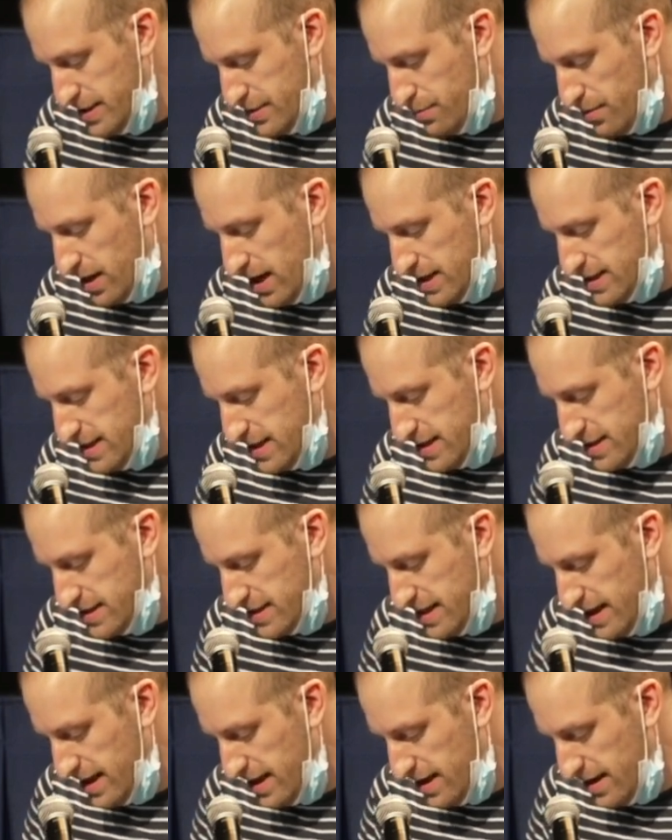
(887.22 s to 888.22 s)
process
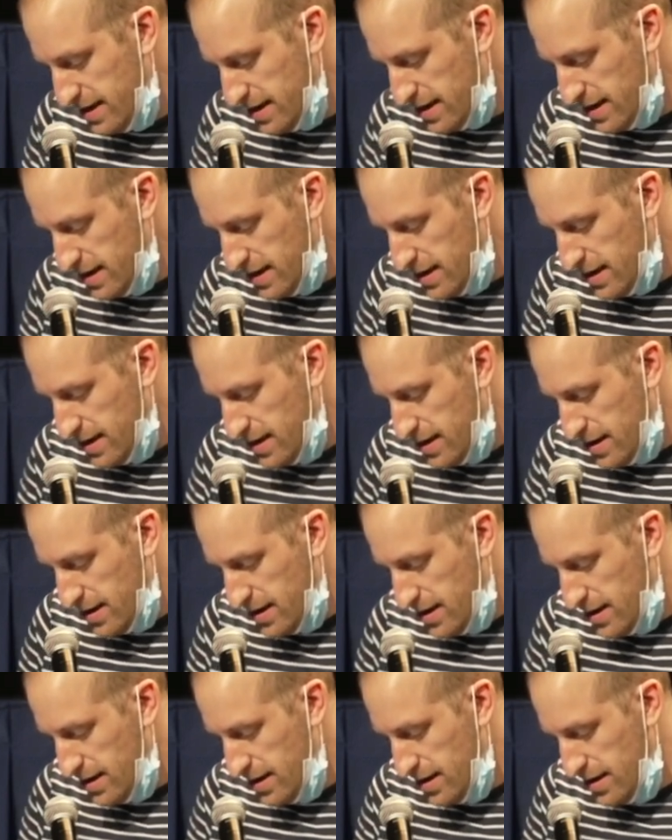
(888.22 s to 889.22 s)
state?
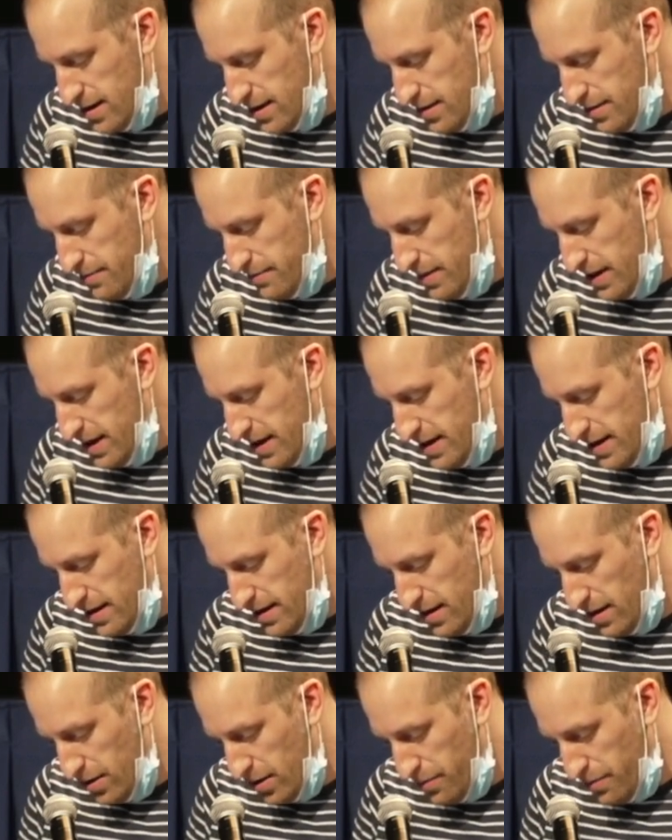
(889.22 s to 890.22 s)
And
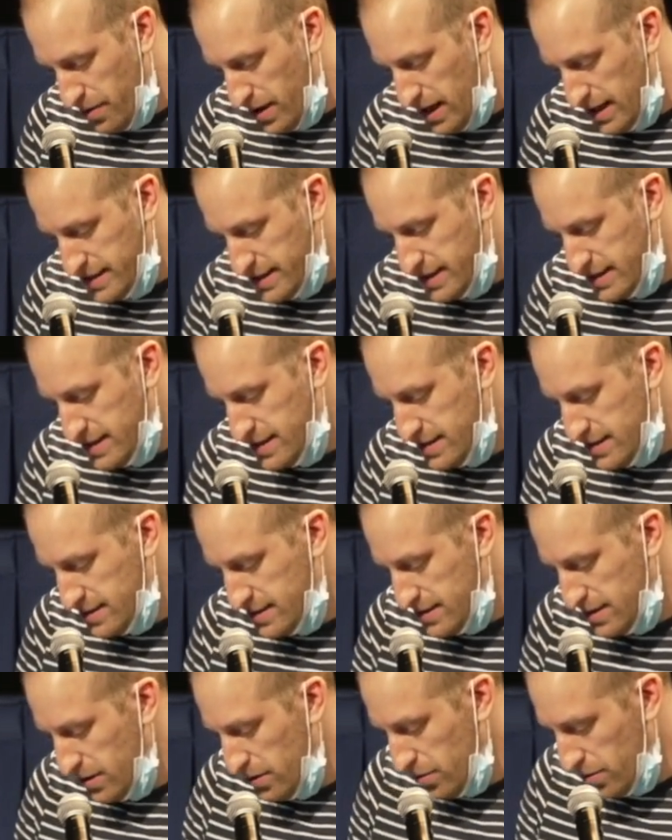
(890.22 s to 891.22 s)
are processes
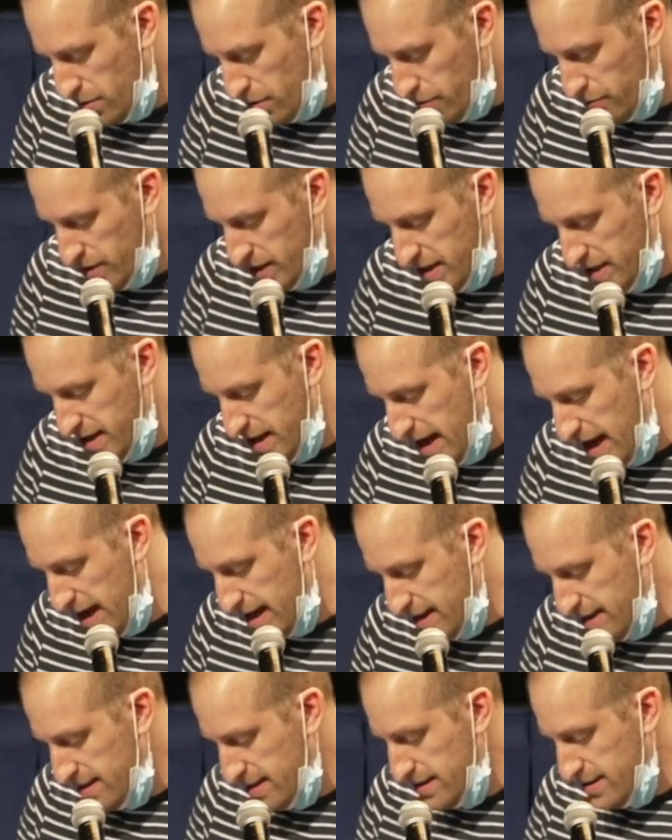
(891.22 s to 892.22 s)
loaded
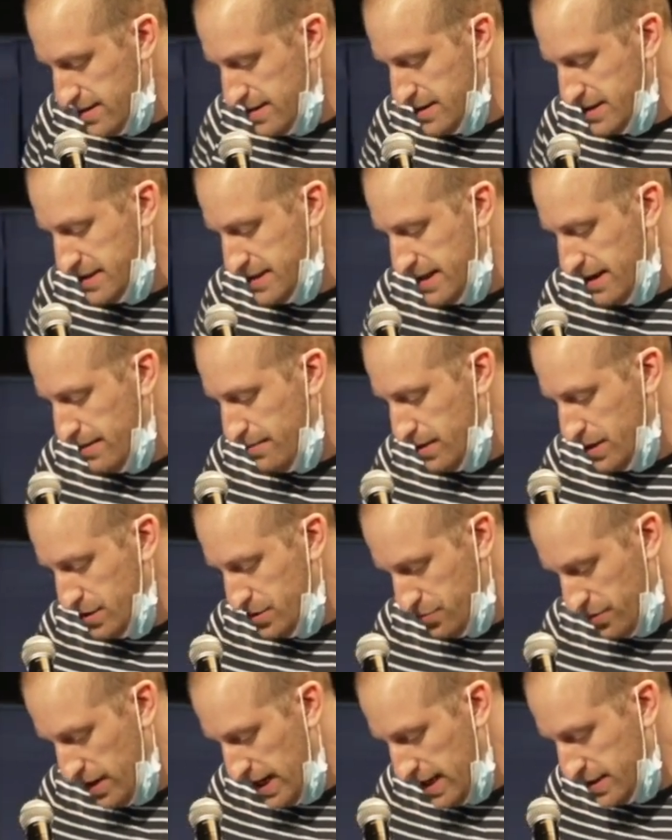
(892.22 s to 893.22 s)
at the same
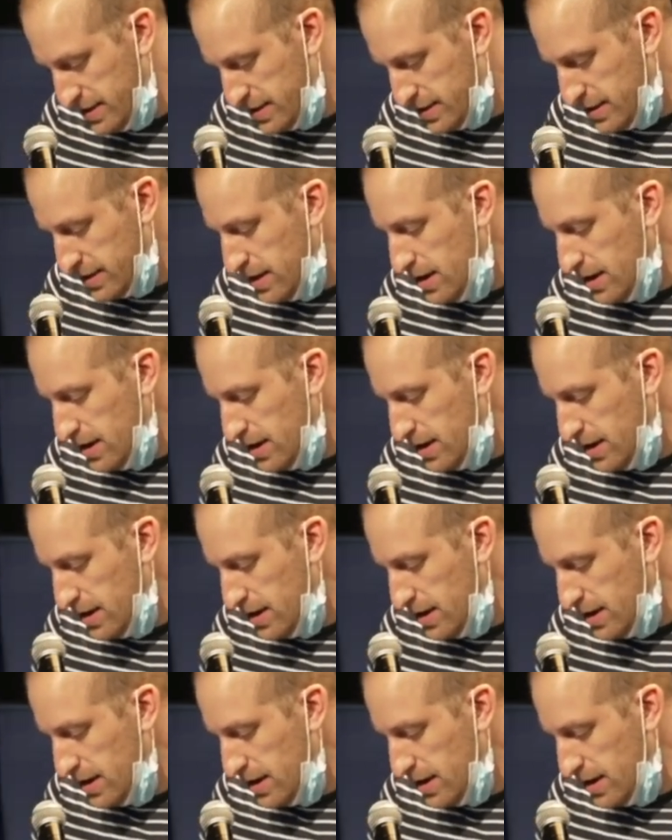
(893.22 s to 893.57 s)
address?